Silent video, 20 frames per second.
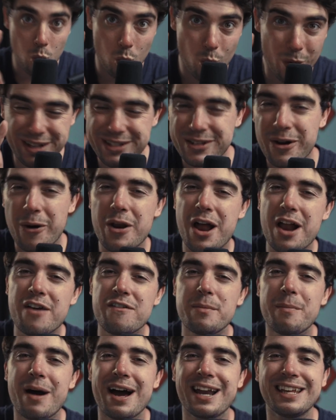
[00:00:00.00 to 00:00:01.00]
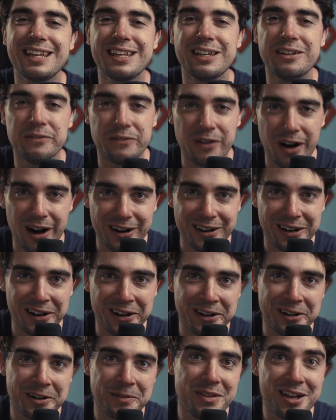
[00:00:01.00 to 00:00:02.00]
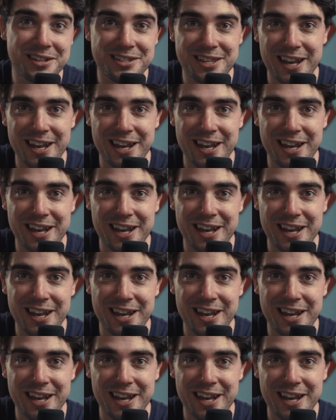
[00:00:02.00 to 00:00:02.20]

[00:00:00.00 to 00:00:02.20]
What's going on, everybody? Yvonne here. Now